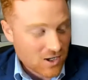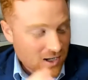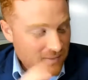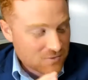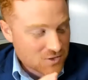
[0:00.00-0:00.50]

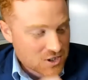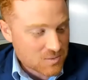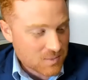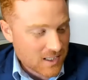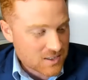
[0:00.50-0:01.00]
I've just
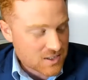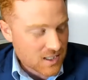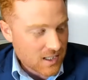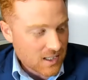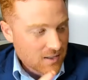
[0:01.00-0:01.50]
spent
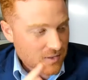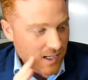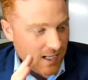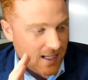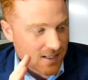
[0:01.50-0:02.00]
the
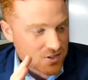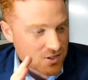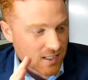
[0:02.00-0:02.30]
last,